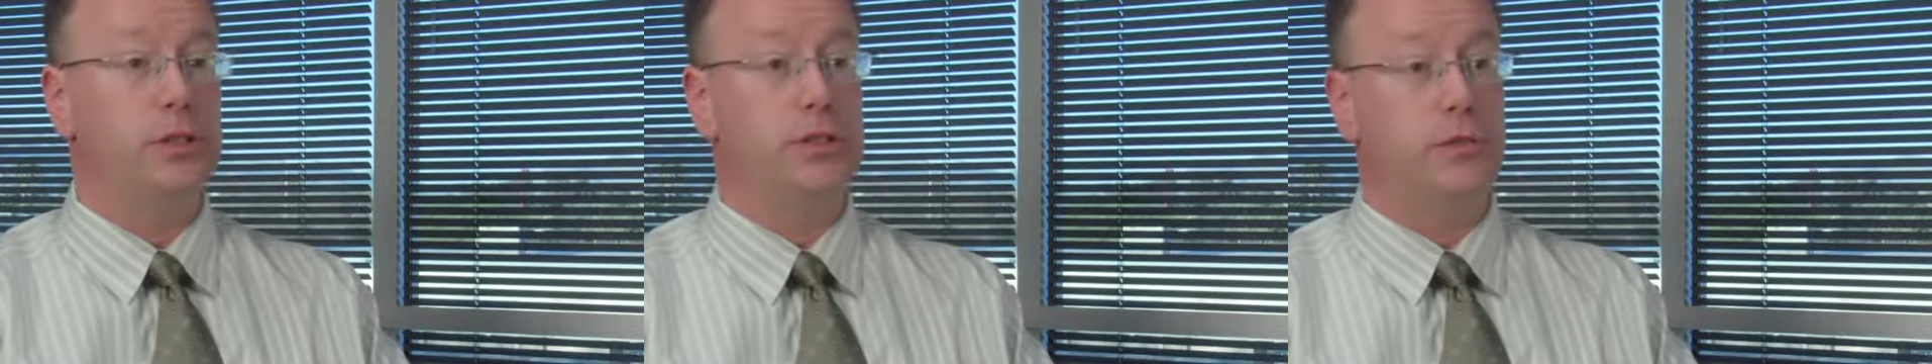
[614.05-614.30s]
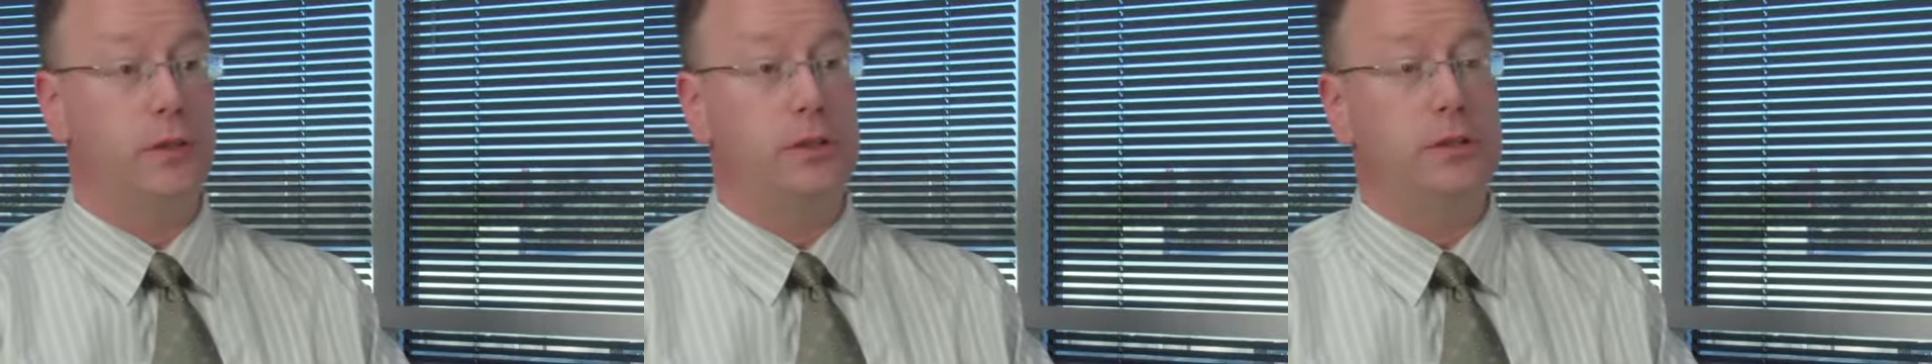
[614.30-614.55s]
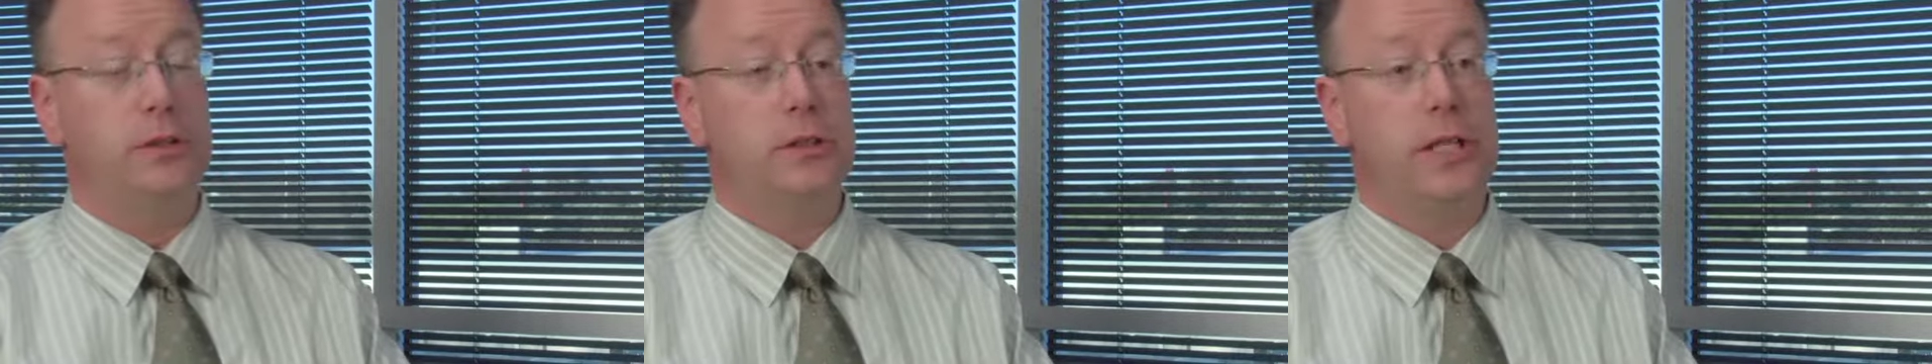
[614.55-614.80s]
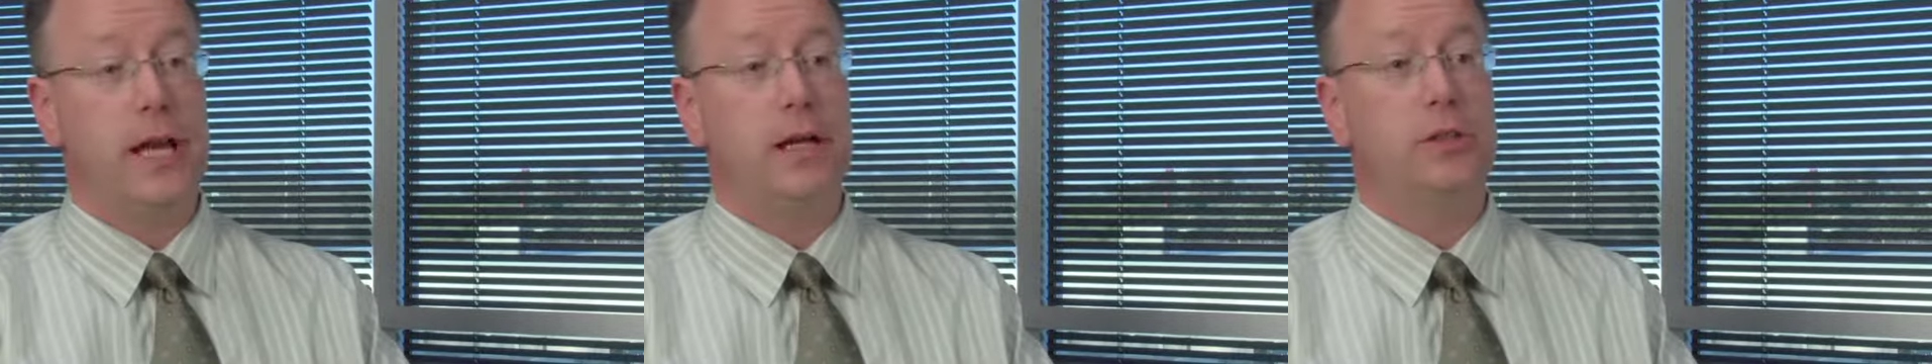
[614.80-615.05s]
is first in
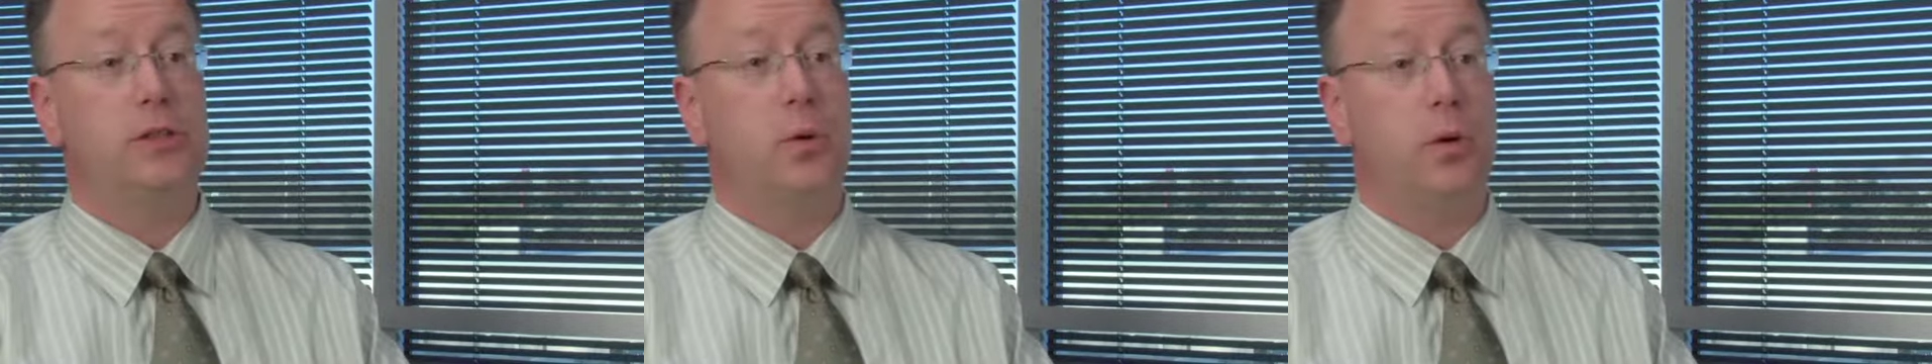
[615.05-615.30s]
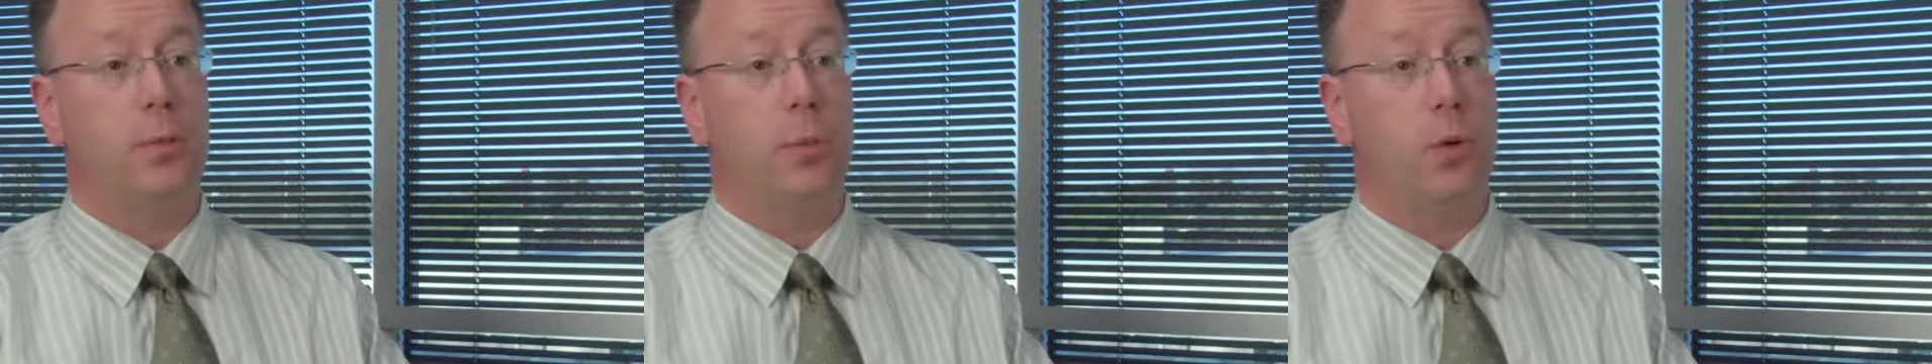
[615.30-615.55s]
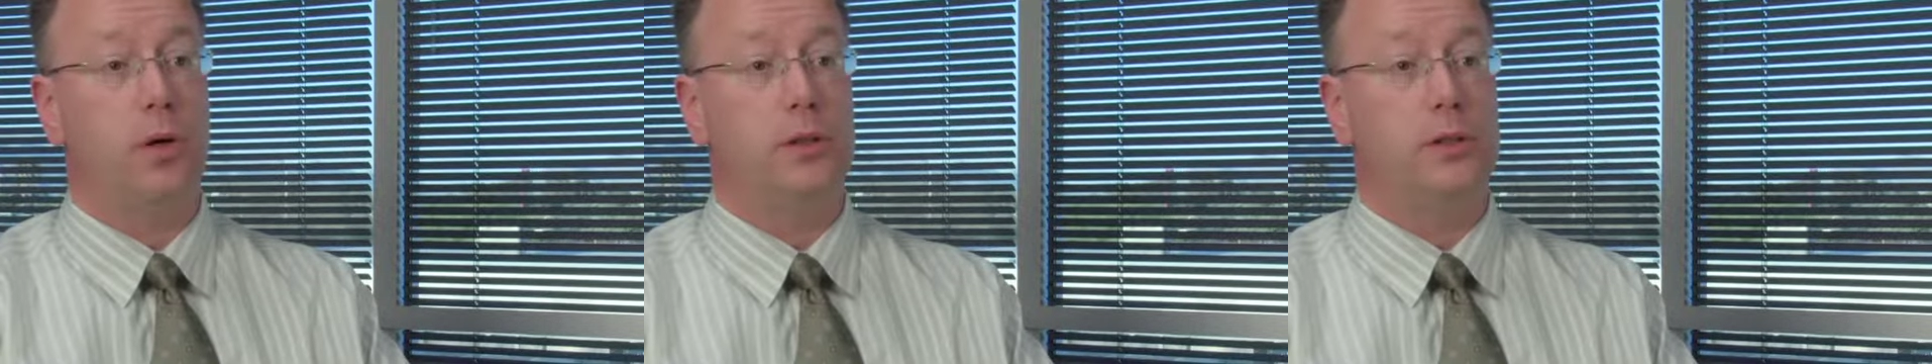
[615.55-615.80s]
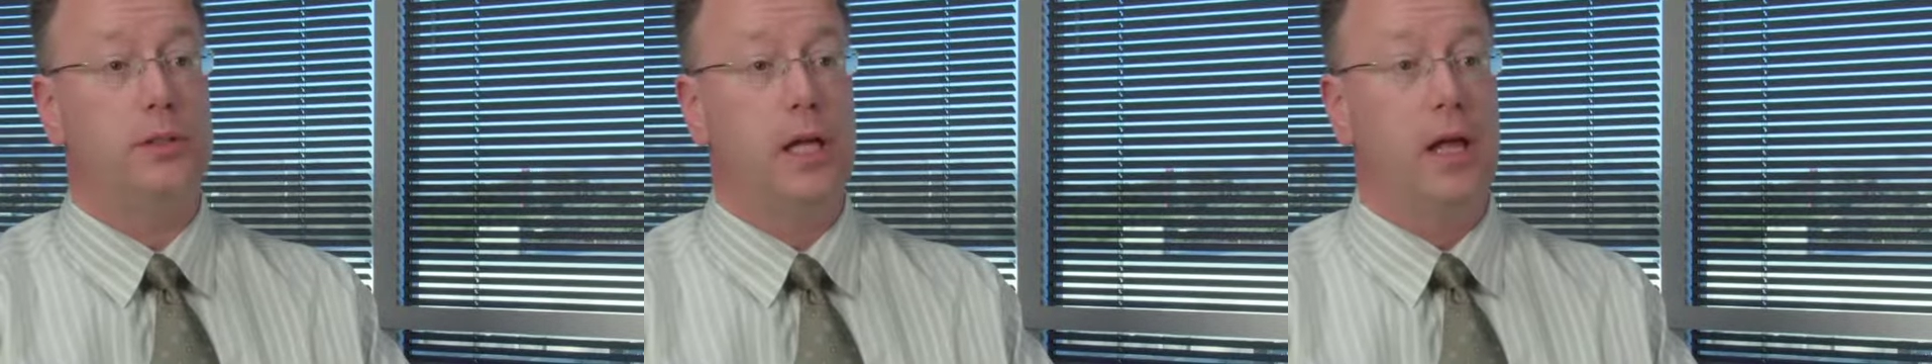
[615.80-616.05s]
status or
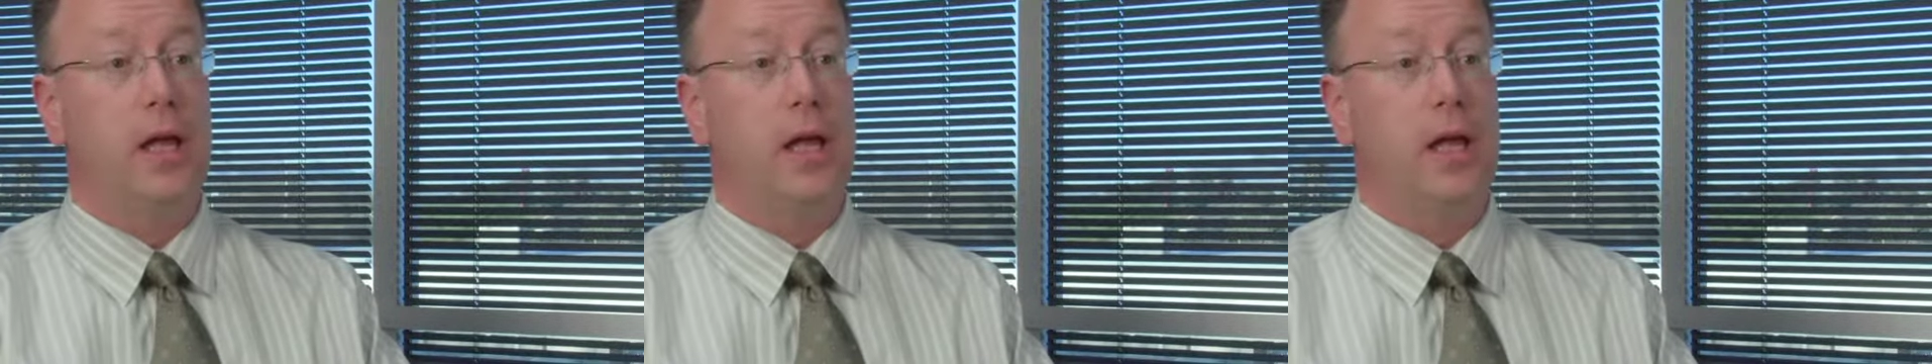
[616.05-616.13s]
importance,